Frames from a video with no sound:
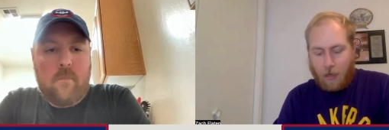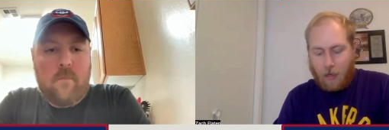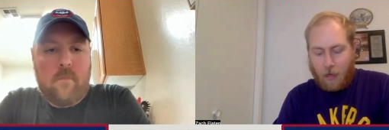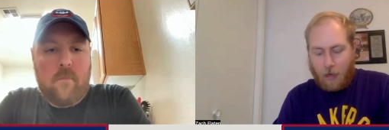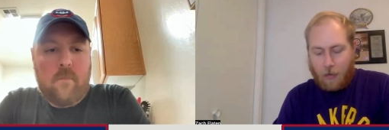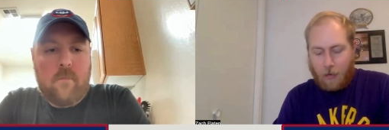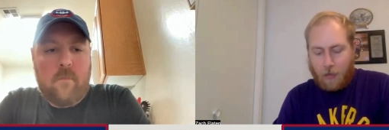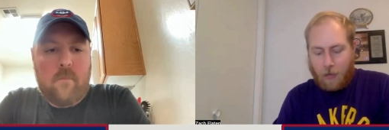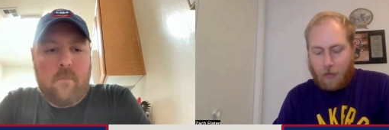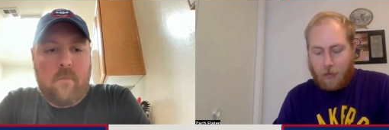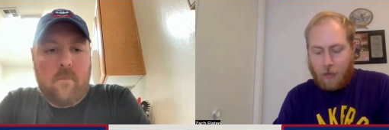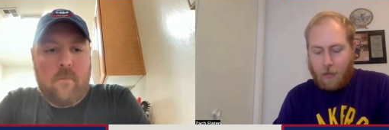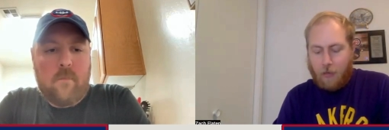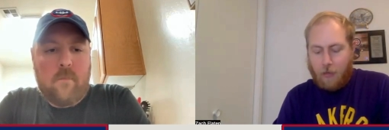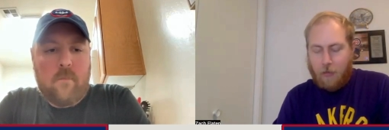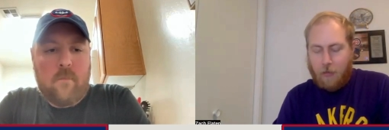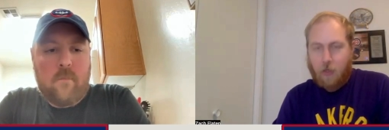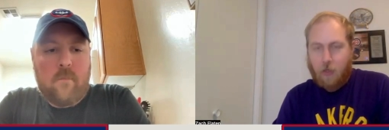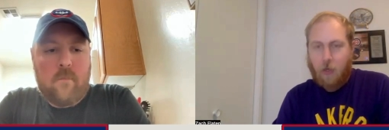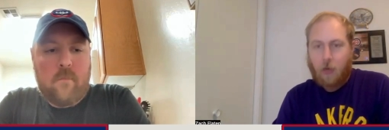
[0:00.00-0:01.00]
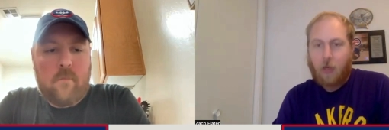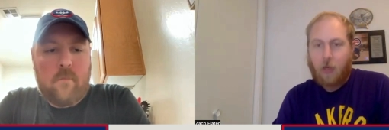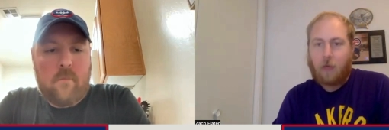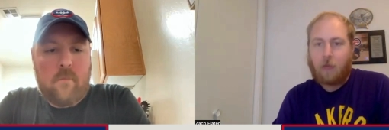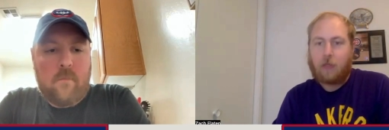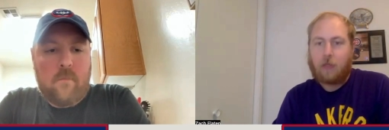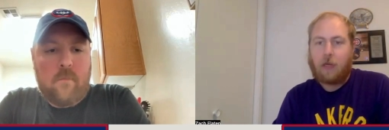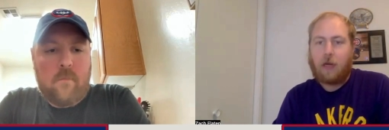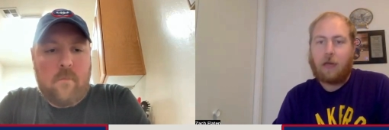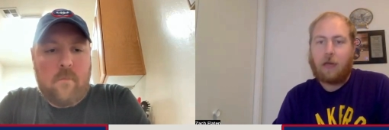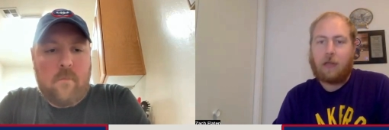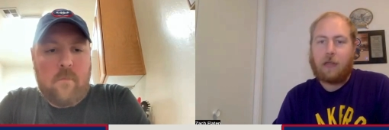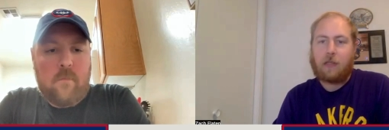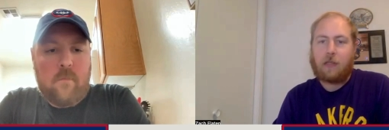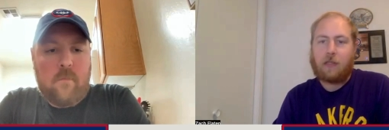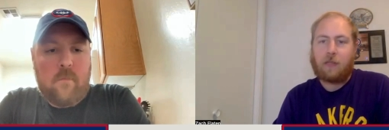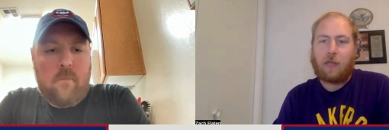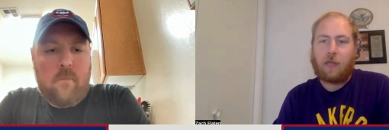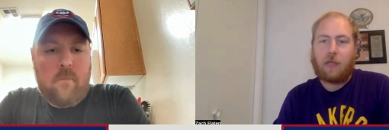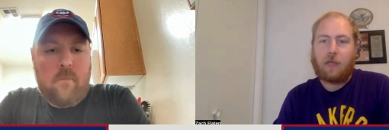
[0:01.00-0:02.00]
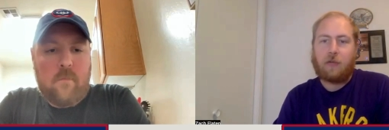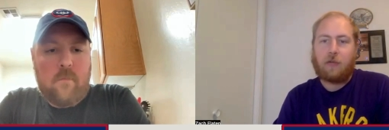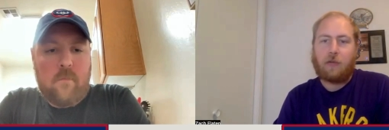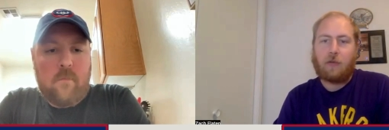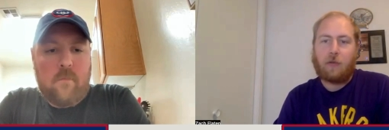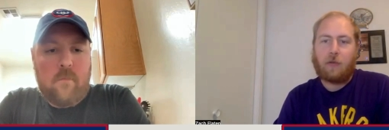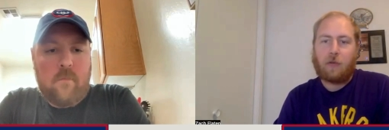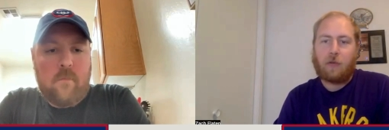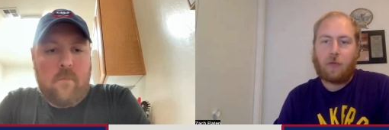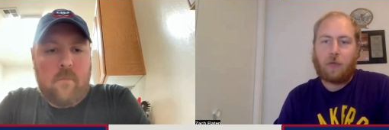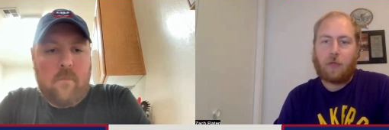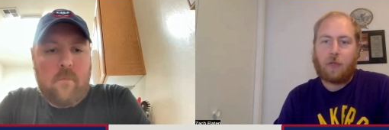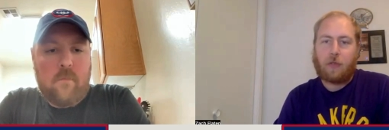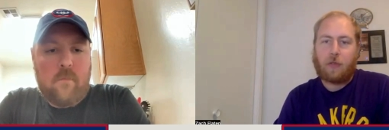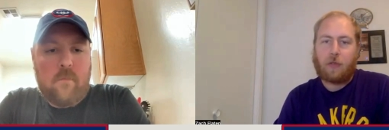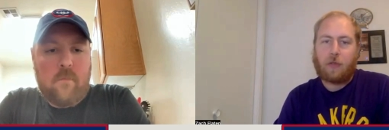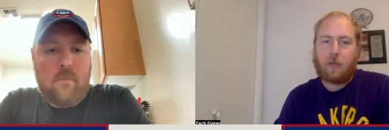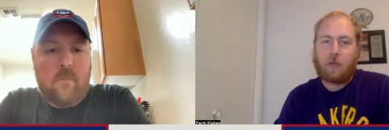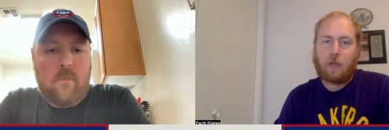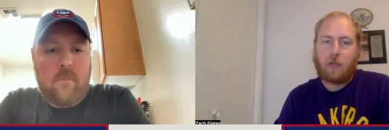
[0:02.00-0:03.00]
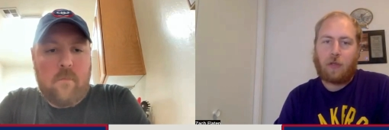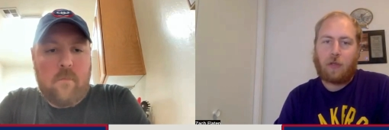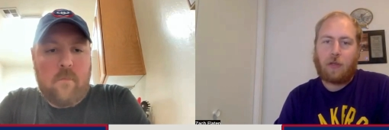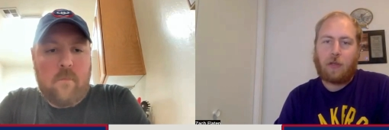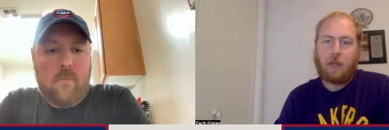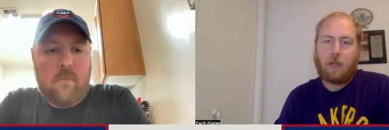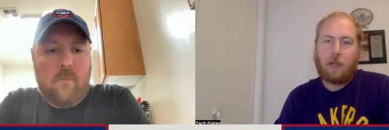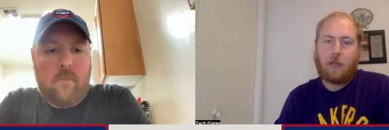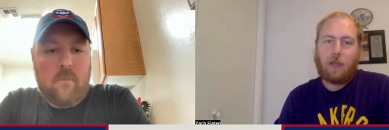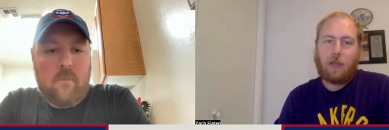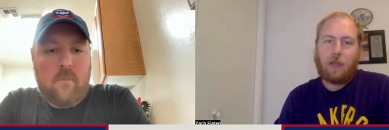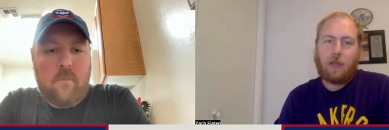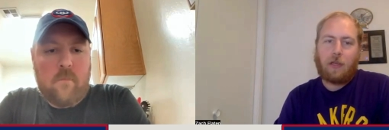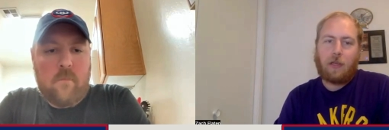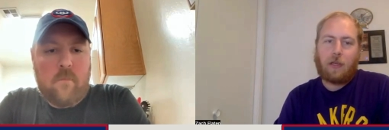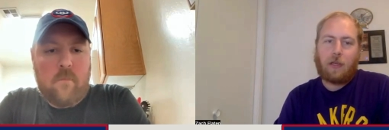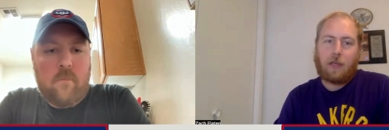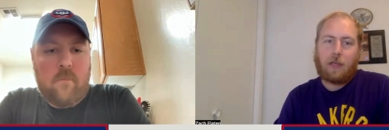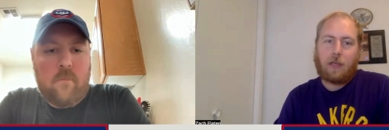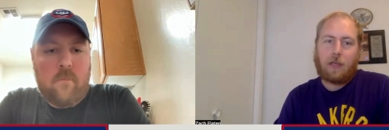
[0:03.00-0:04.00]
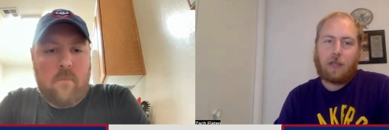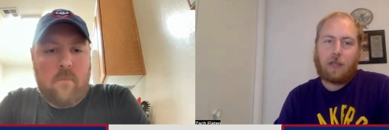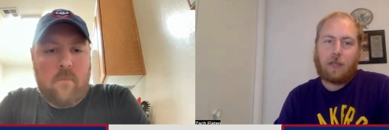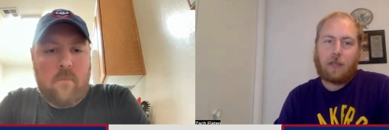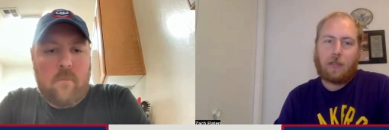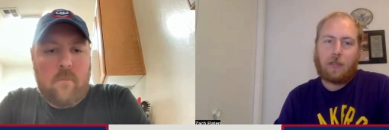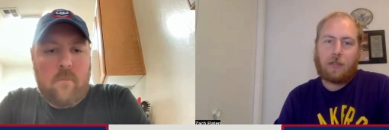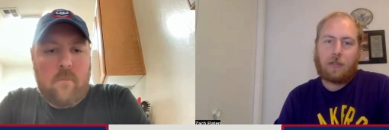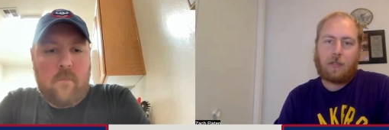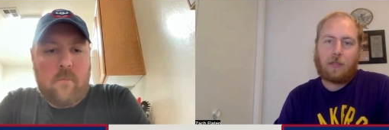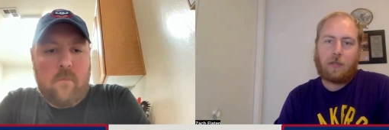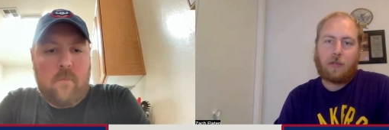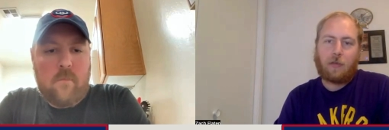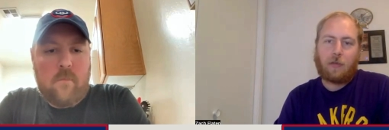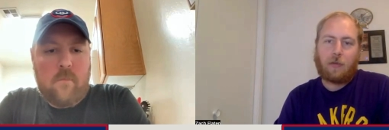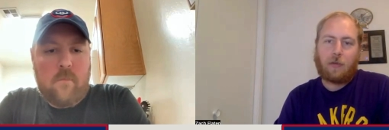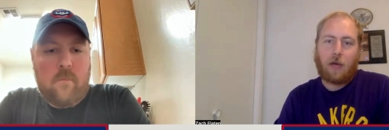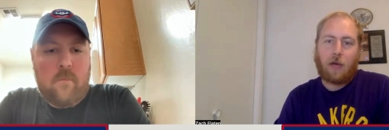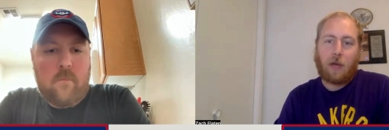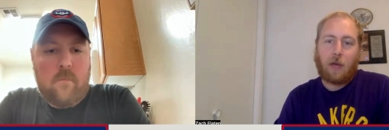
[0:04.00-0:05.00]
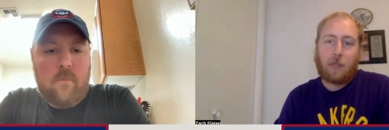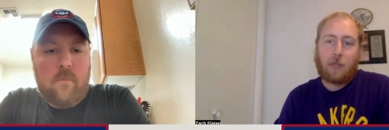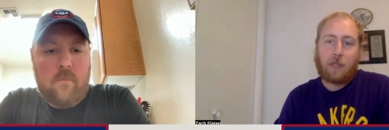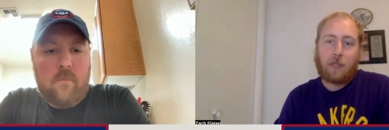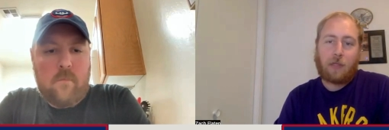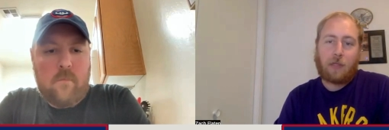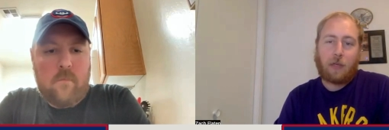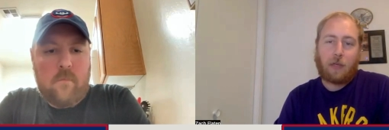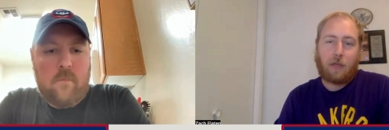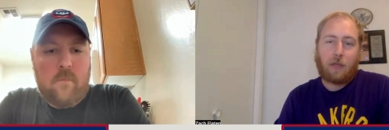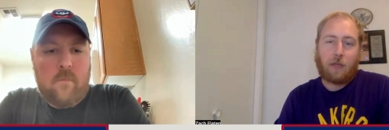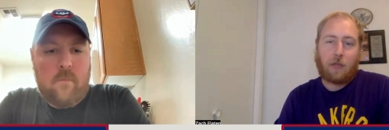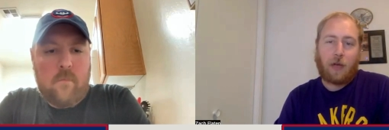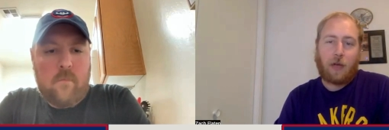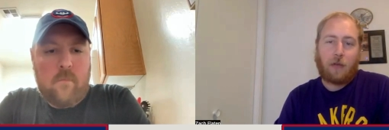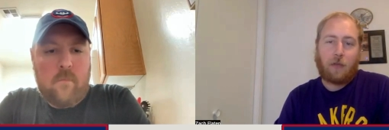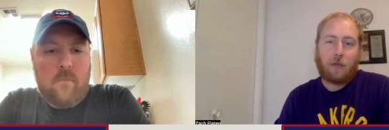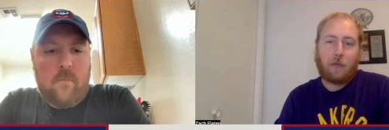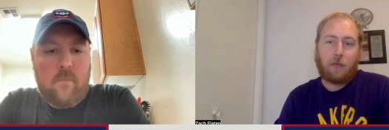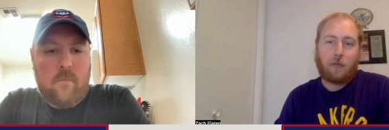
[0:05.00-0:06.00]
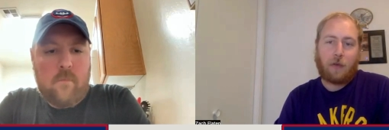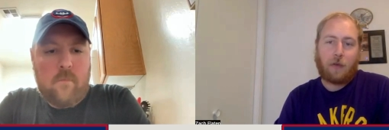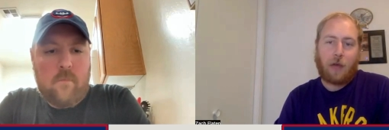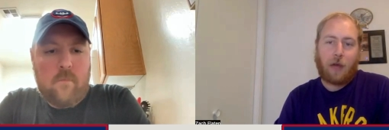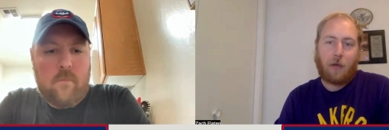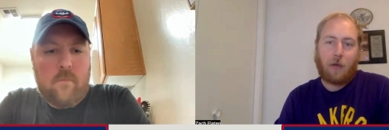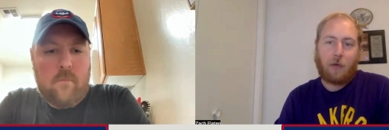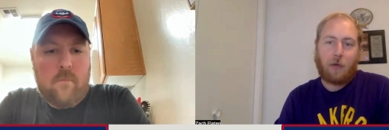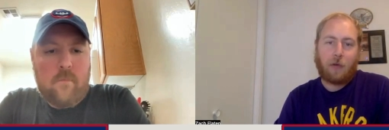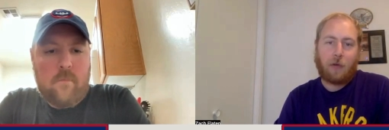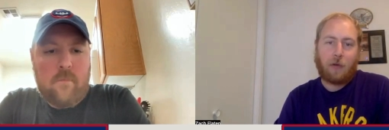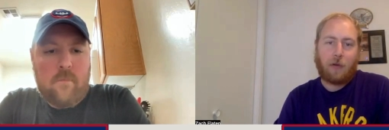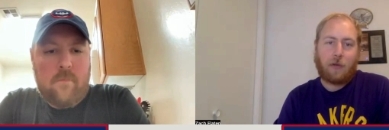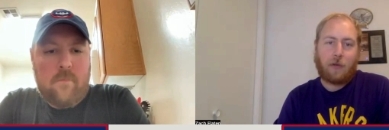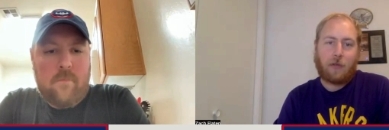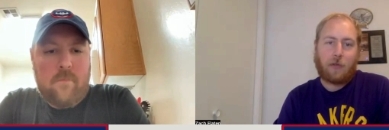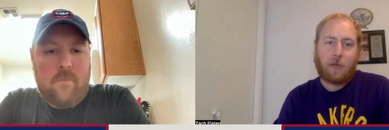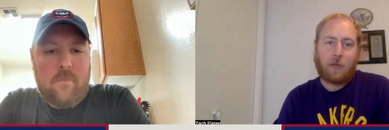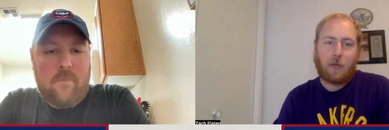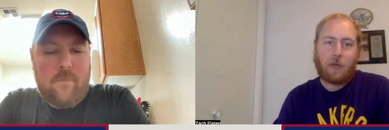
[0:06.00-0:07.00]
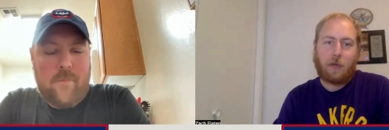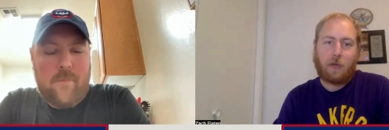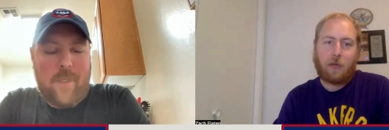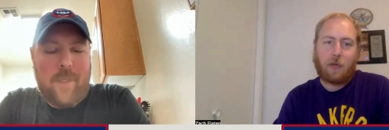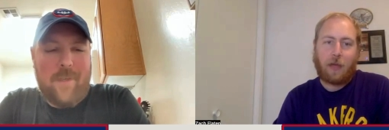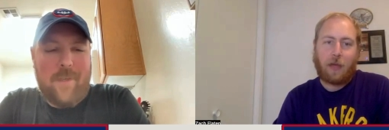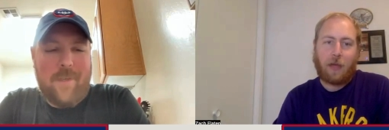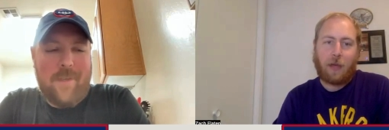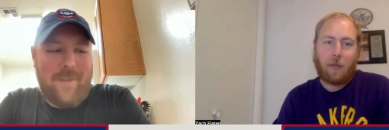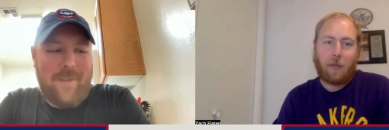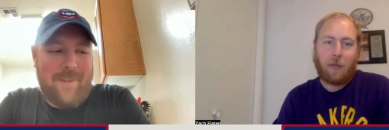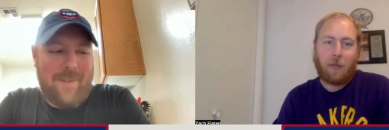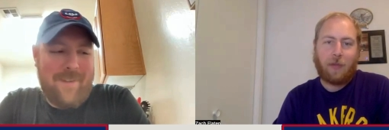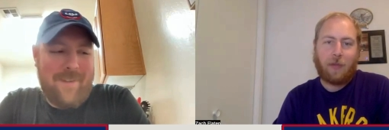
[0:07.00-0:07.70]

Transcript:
Speaker 1: I think uh, Shohei Ohtani's major New Year's resolution is to not be stuck in traffic for an hour on his way to the game.